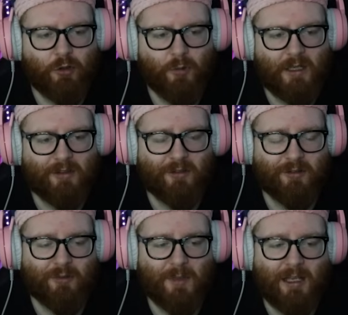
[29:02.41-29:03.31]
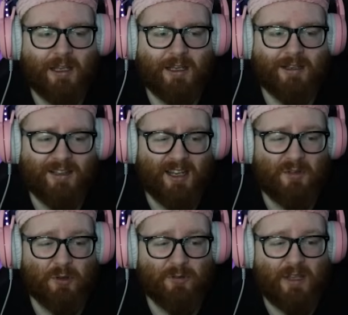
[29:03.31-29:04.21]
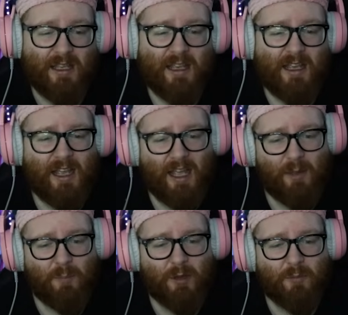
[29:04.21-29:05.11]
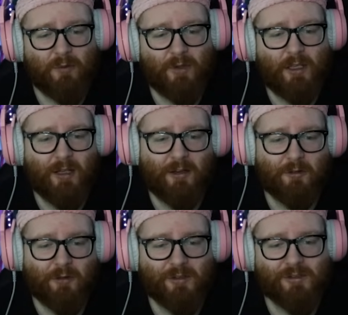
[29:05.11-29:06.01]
who went on to make Date Movie, Epic Movie, and other